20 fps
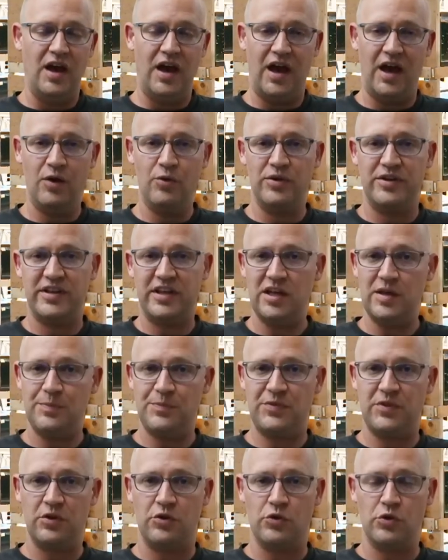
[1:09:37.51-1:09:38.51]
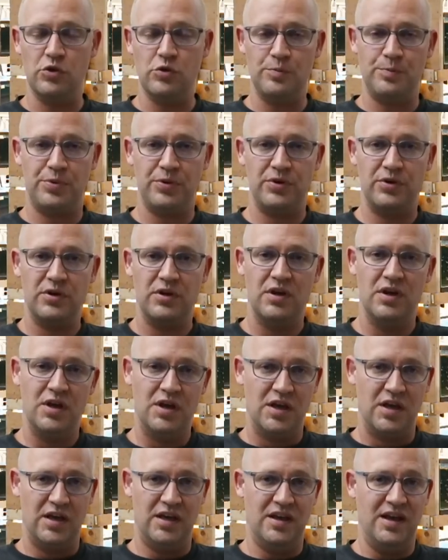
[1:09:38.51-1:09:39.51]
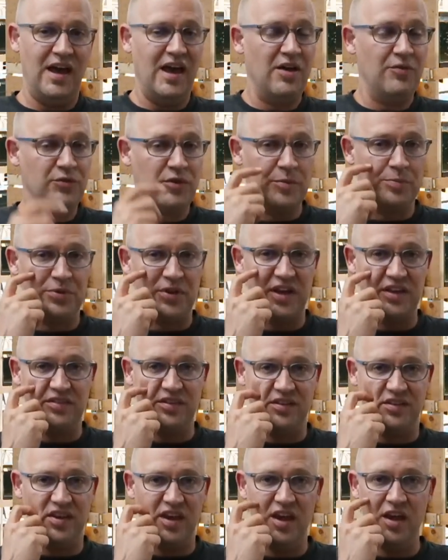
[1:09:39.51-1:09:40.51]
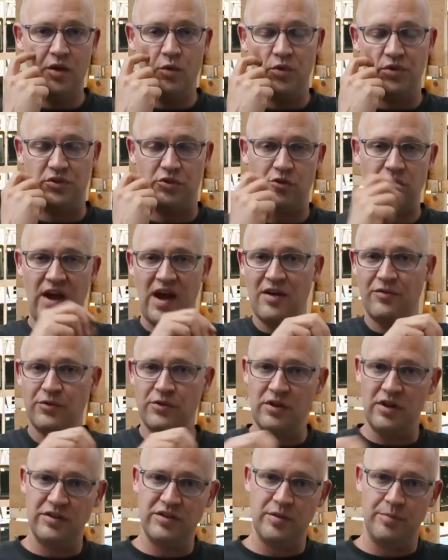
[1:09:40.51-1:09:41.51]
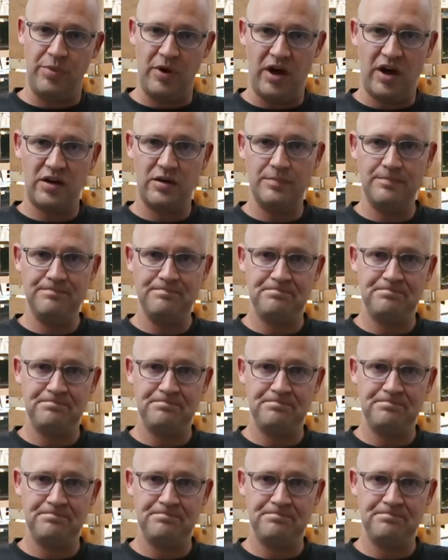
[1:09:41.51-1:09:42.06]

I would keep the group in a heavily planted tank with gravel on the bottom.